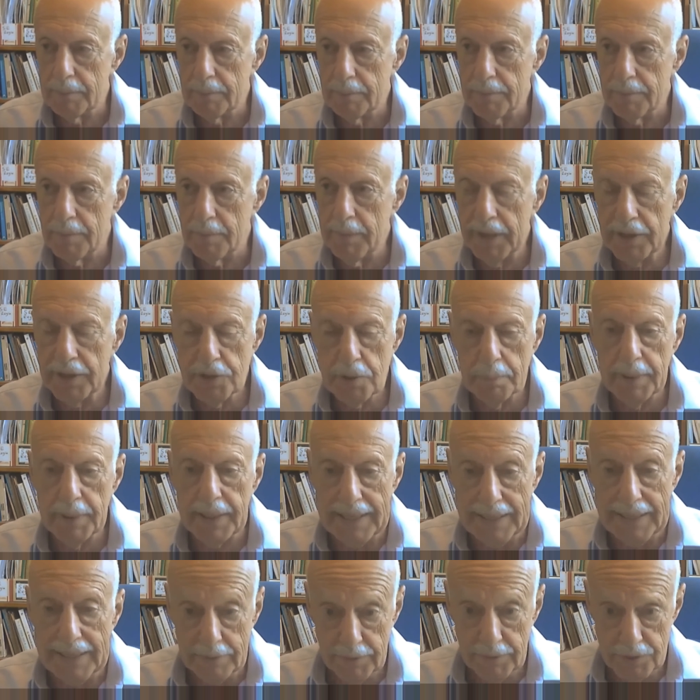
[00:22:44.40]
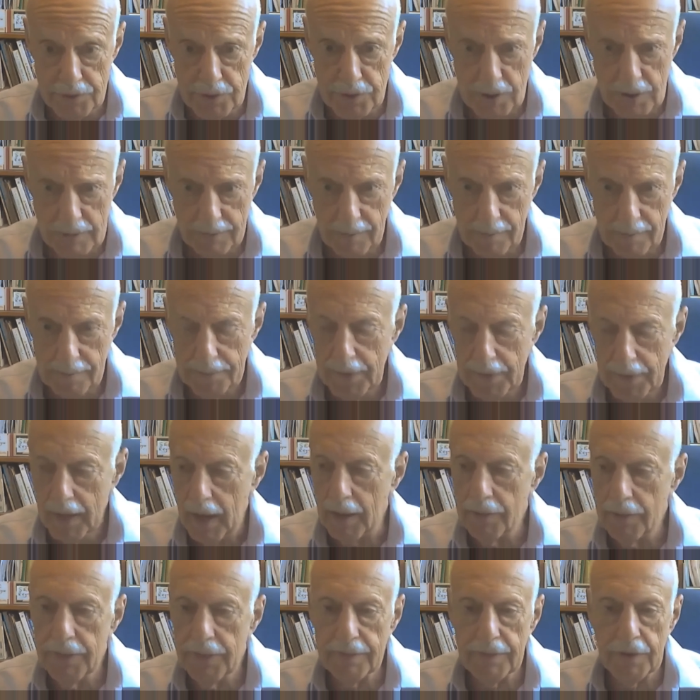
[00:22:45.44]
prepared to be innovative.
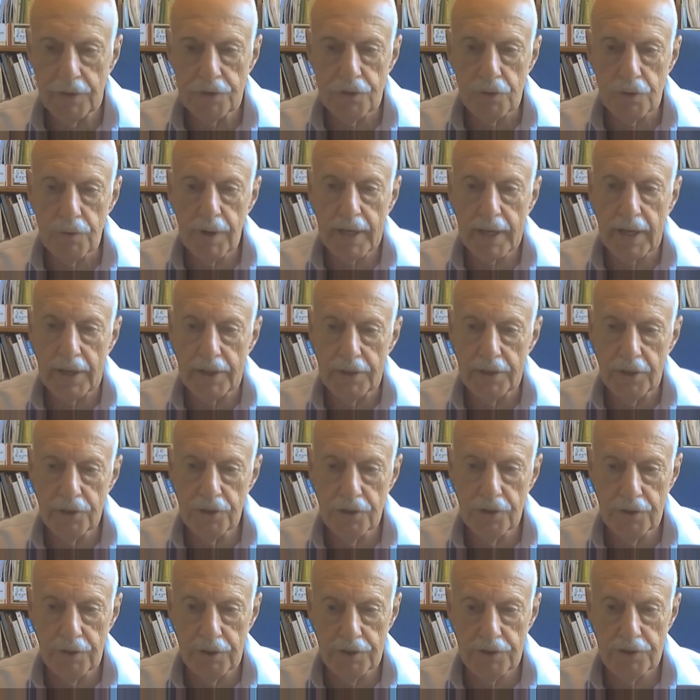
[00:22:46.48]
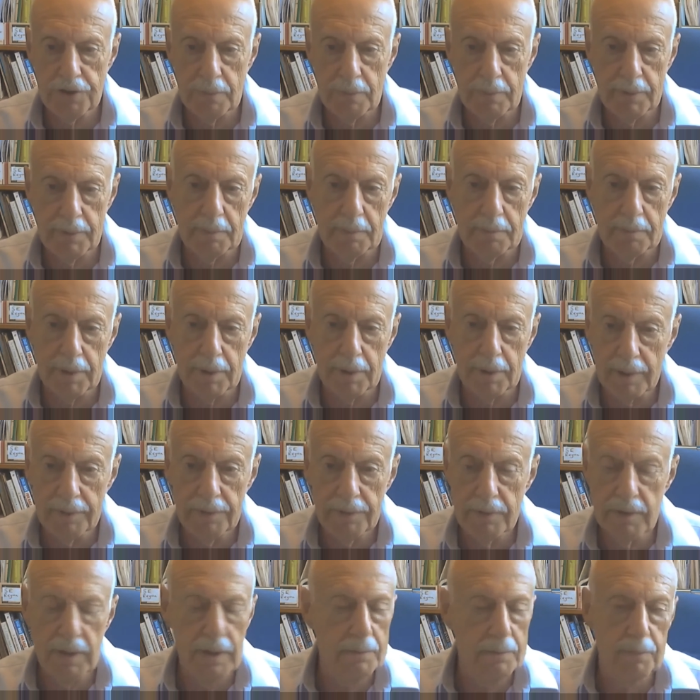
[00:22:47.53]
I think there's a recognition that some of the
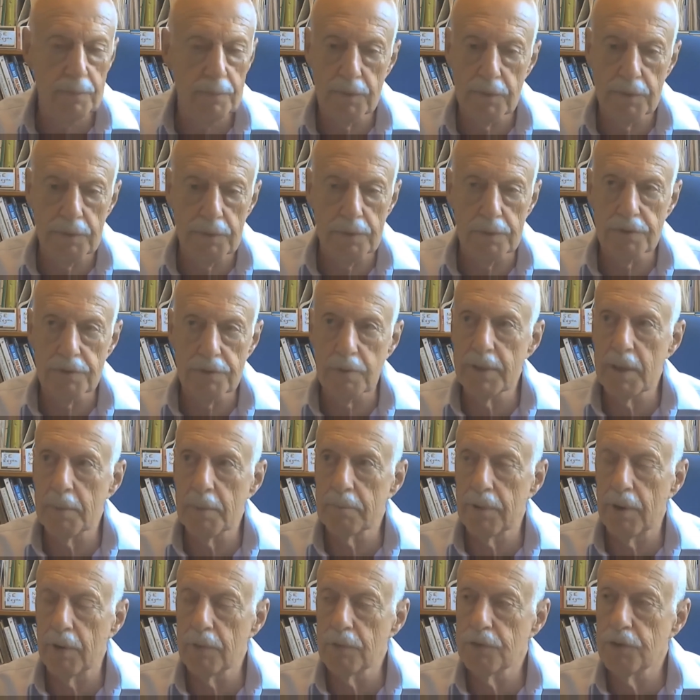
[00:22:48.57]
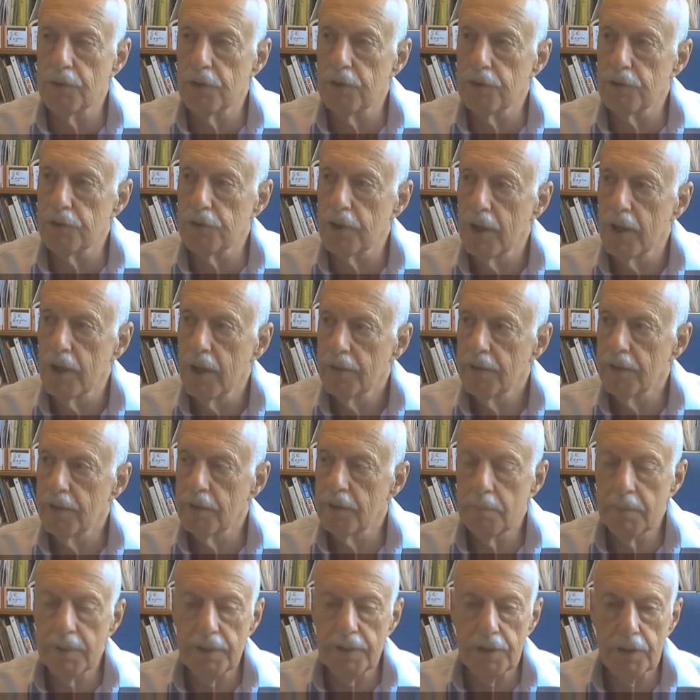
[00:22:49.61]
approaches that
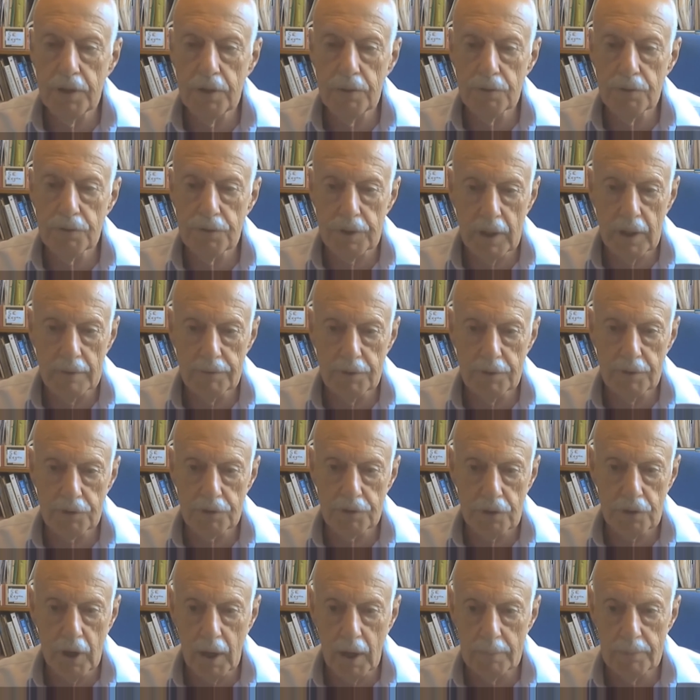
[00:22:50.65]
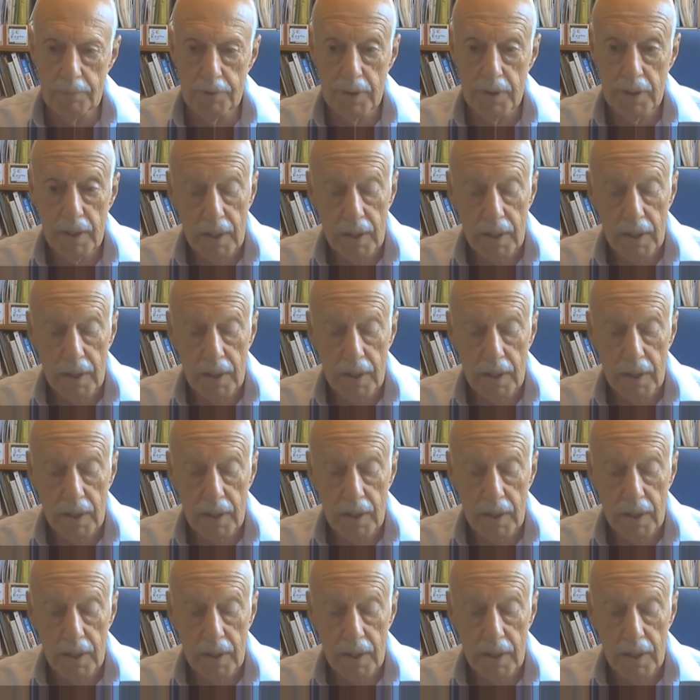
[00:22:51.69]
have been used that I've described